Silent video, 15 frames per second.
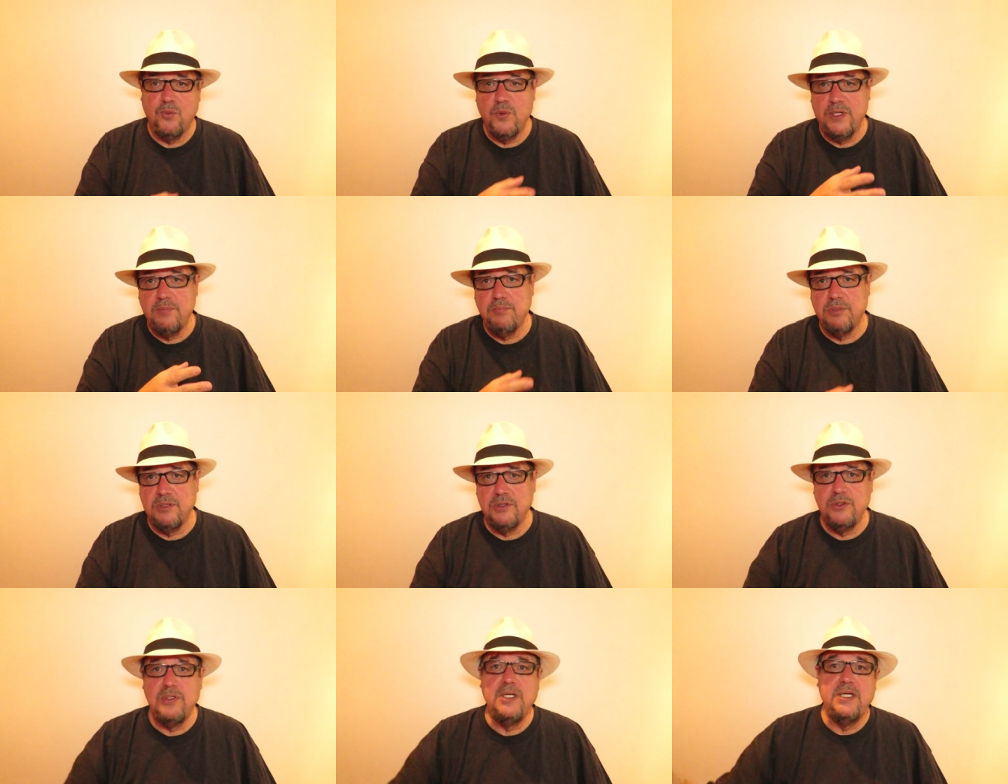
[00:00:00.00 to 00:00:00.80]
The wind
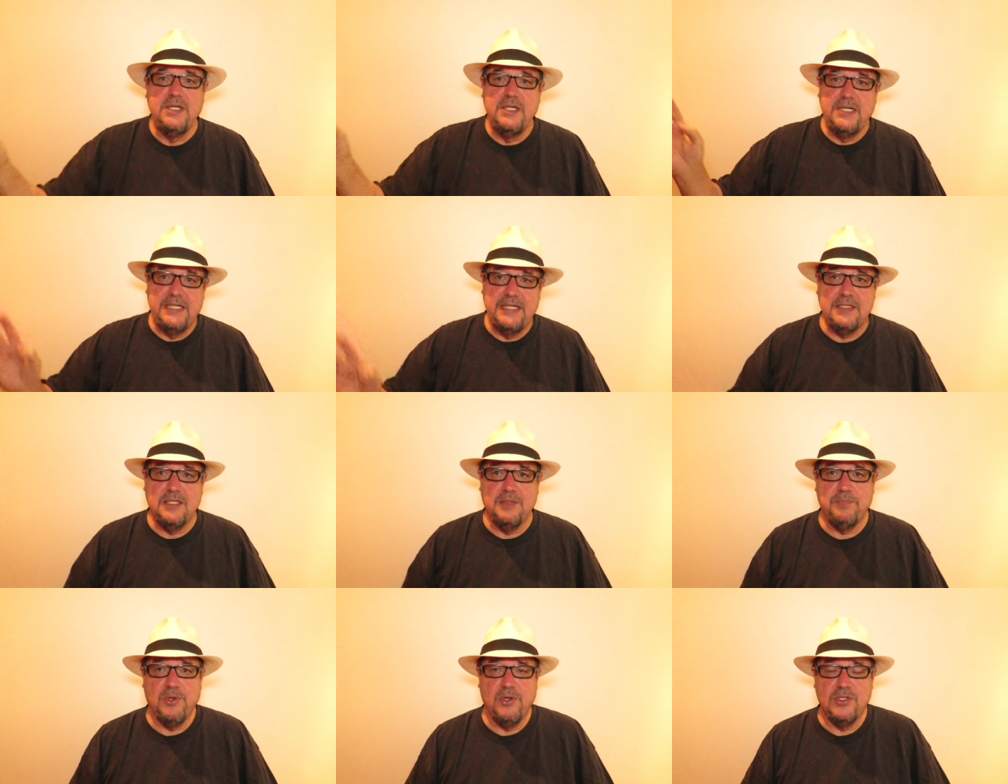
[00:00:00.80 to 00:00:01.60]
blew, hit
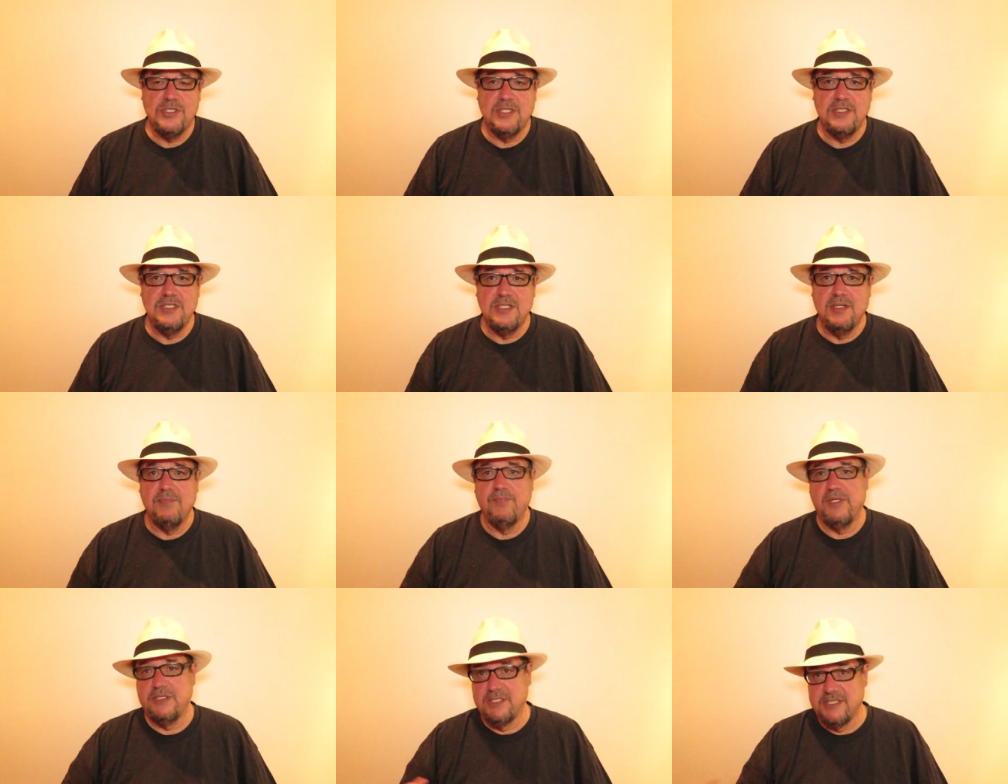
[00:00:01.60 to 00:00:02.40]
the person,
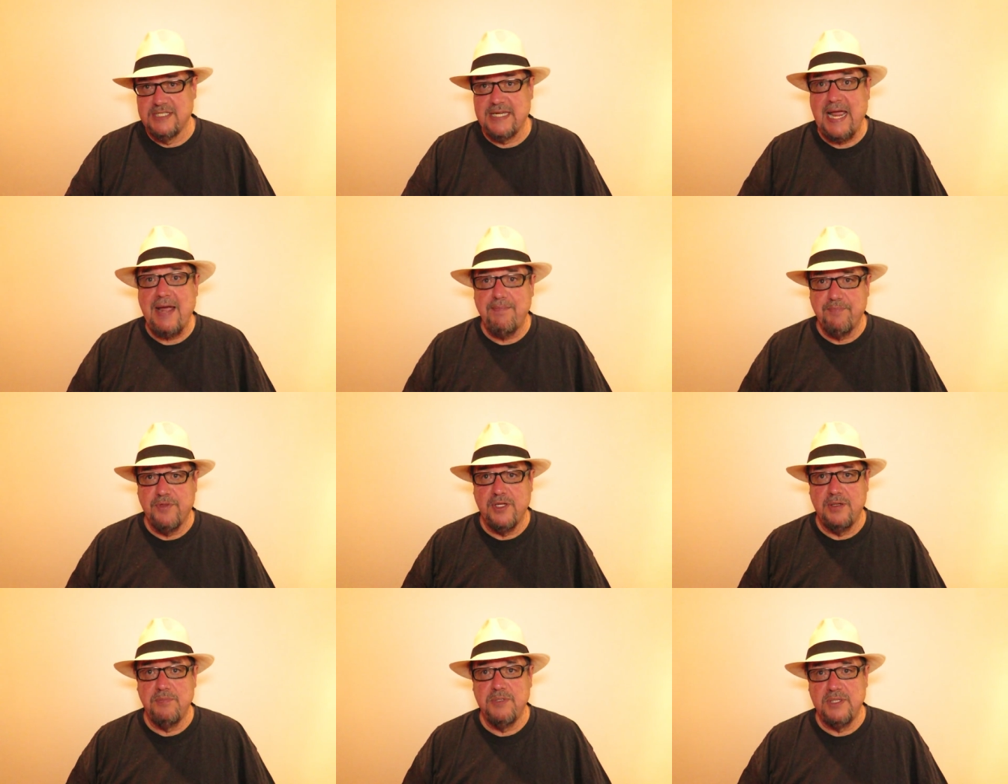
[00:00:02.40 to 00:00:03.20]
zapped
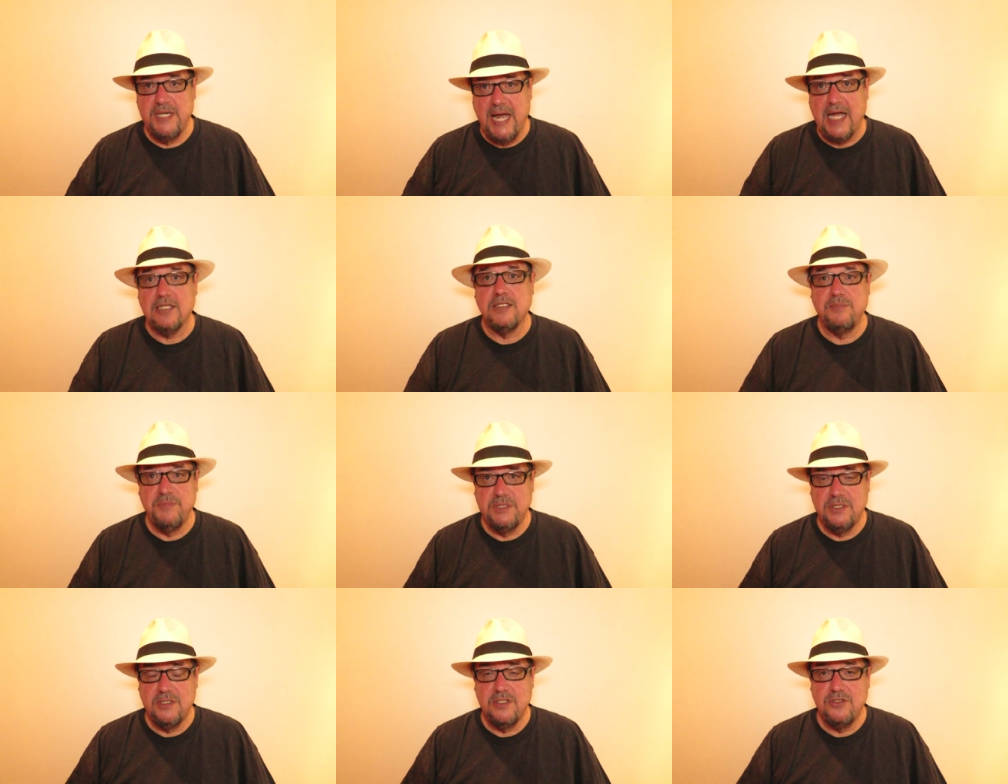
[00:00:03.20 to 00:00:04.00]
them, and knocked them
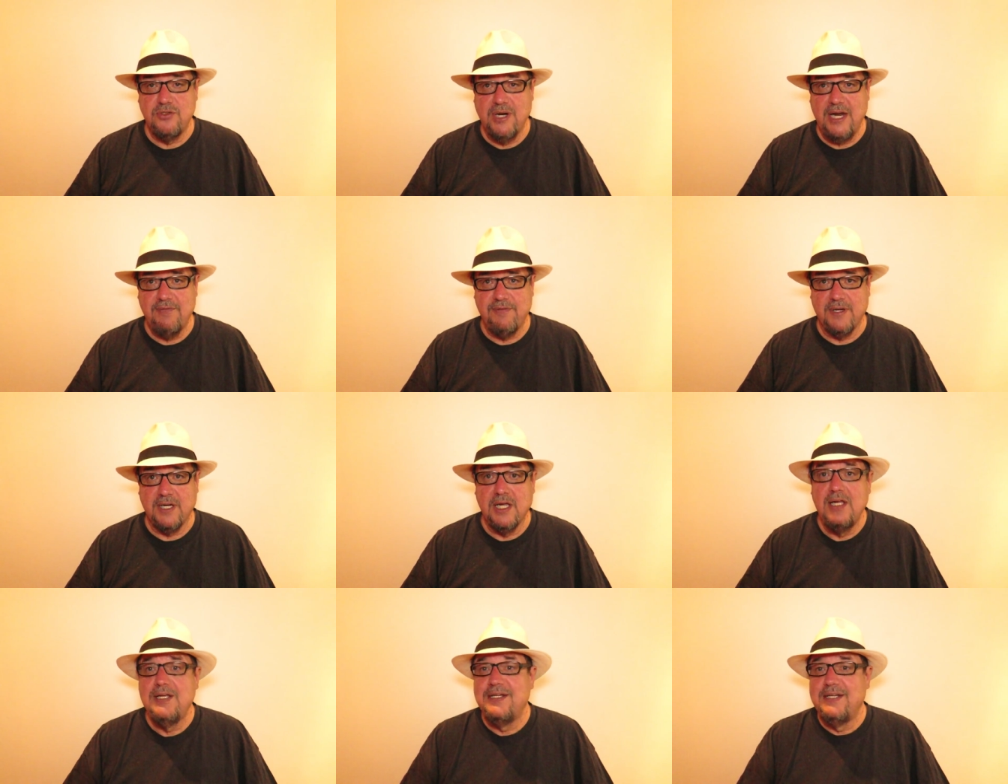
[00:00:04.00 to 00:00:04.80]
into the traffic.